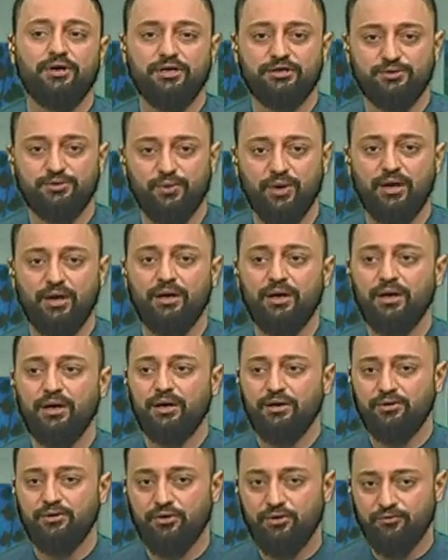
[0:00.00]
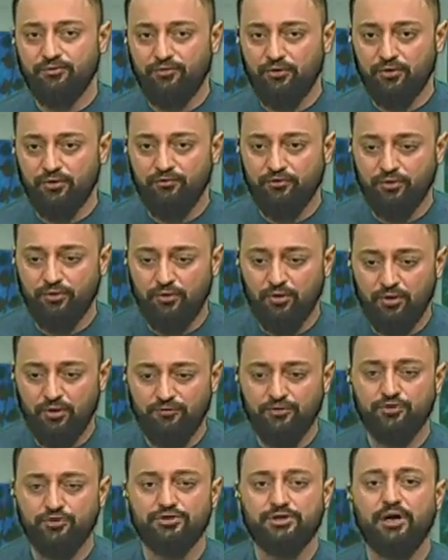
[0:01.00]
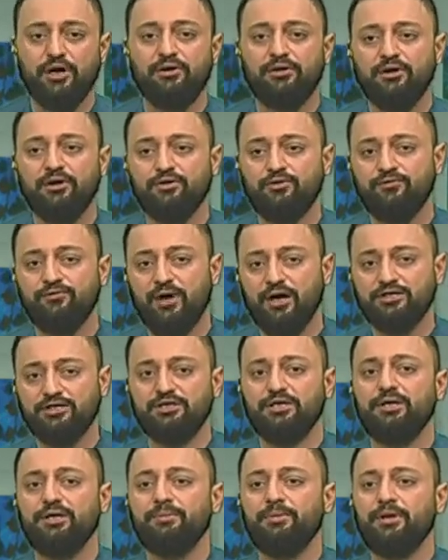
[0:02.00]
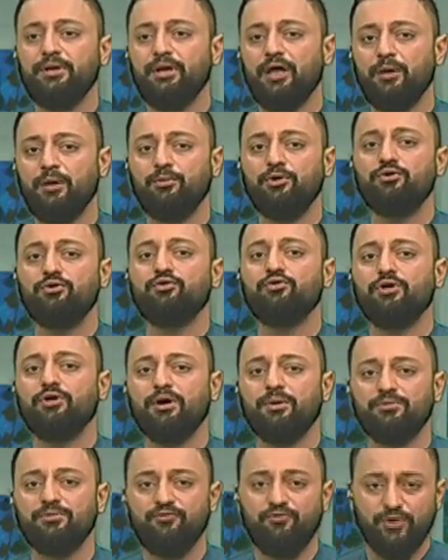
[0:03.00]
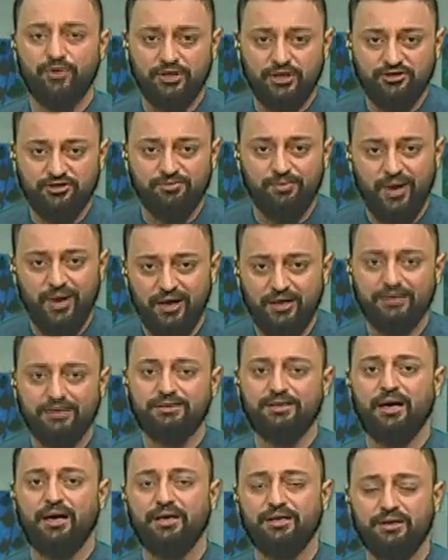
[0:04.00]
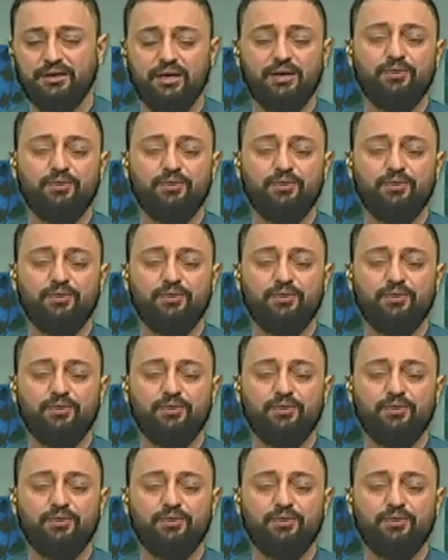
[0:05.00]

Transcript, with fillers: there as well you know, for, for all of those countries who've actually been able to curb with this menace, I